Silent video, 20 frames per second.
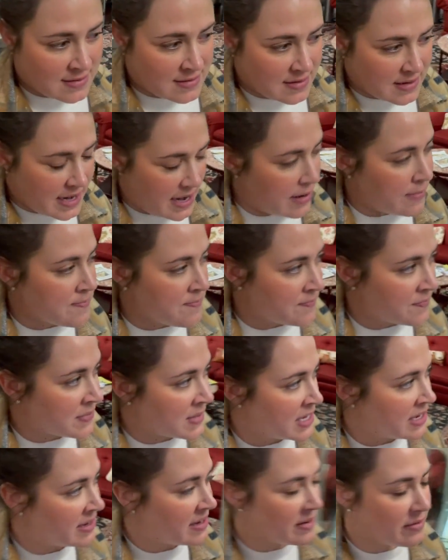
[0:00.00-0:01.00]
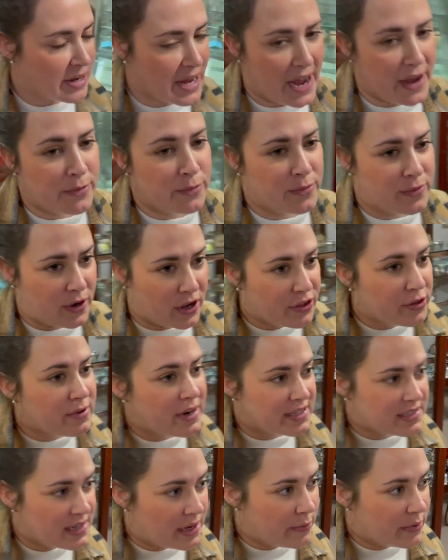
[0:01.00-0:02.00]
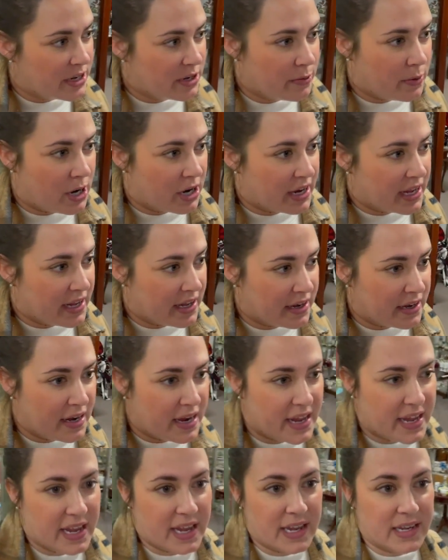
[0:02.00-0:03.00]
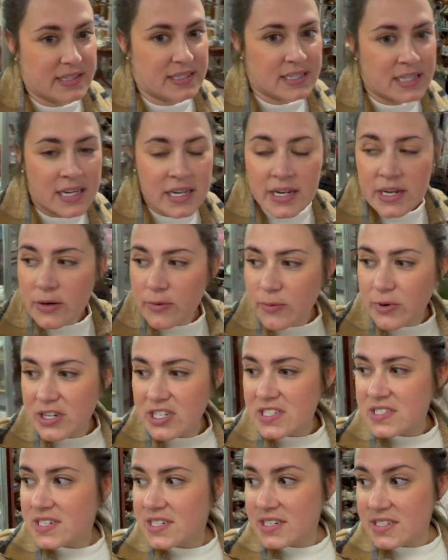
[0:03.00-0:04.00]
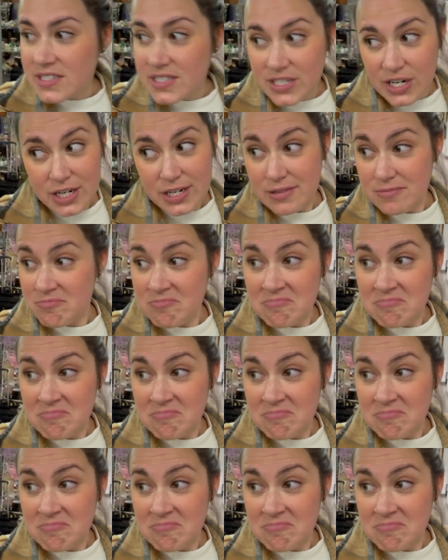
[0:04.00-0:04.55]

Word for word: Yeah. When you walk in. Yeah, on the right side when you walk in, and we're just gonna start